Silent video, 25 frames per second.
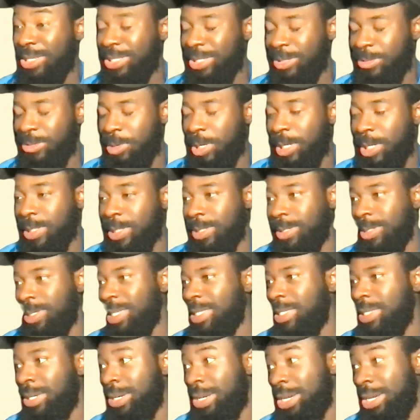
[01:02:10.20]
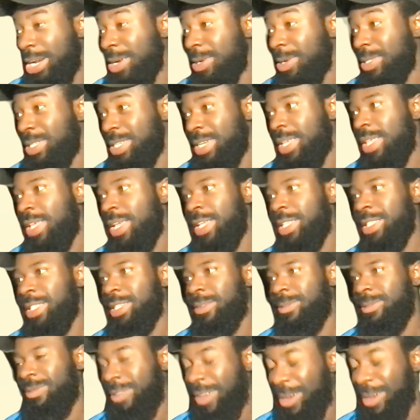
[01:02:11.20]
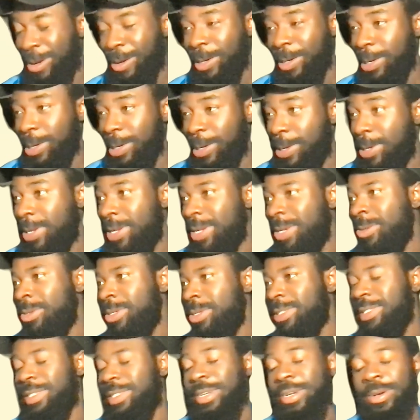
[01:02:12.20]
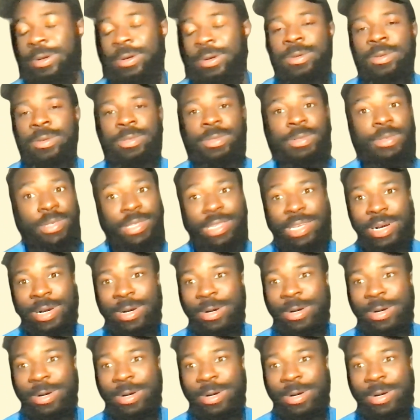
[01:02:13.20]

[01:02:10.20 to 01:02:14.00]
Chappelle's a legend. Kyle Shanahan's a failure. So no,